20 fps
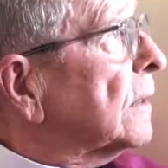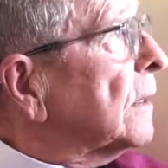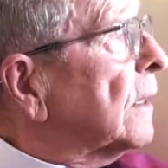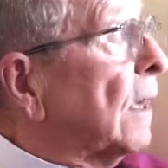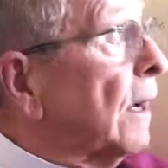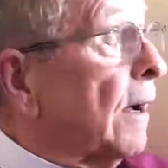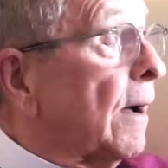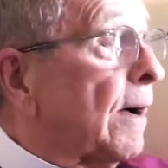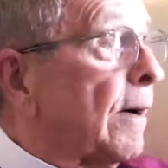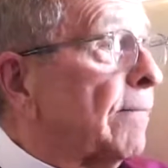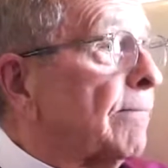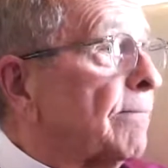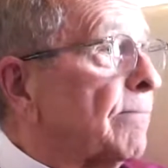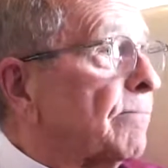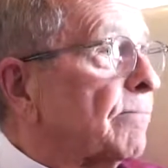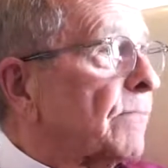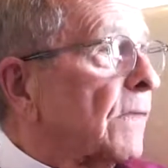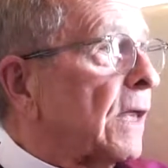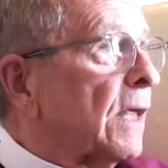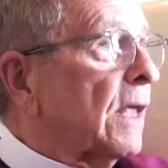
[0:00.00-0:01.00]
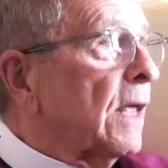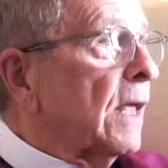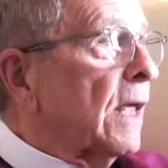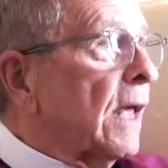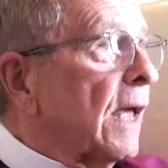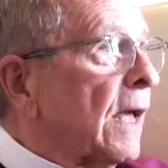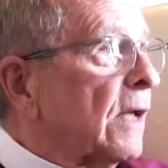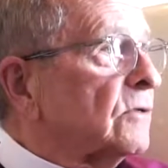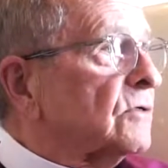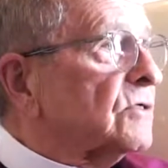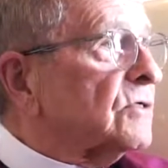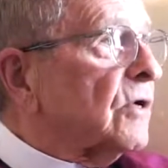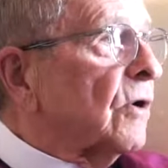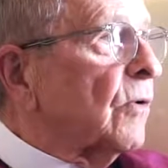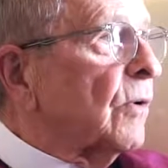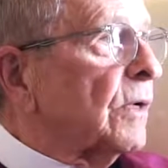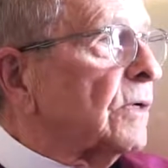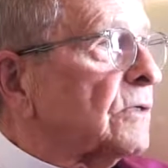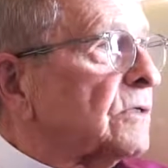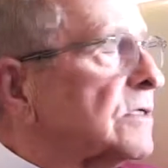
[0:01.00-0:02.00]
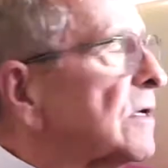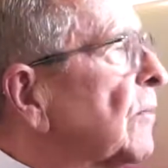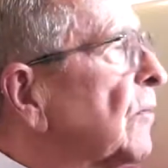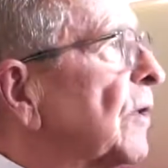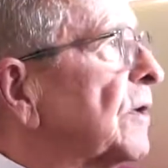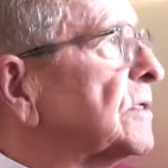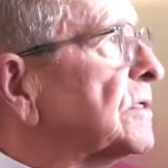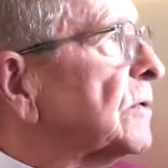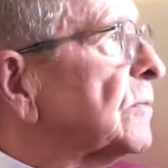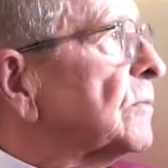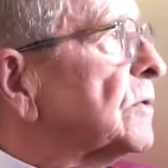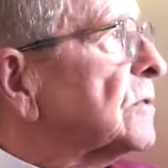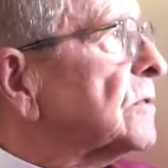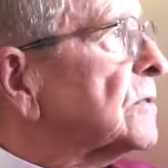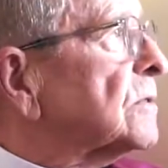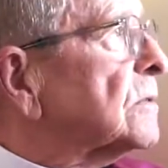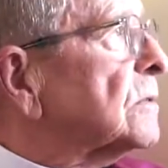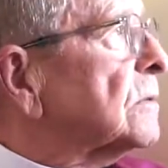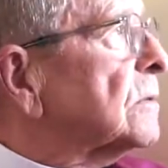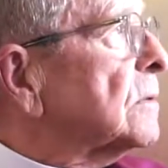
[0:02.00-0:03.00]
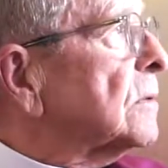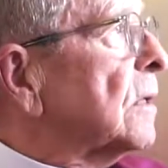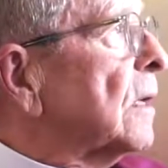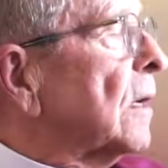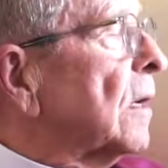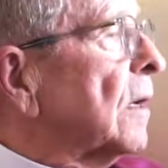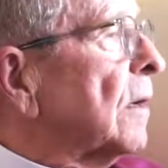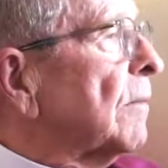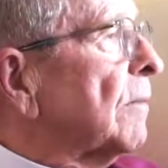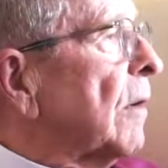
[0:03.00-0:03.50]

Um, and so, in some ways, it was uh,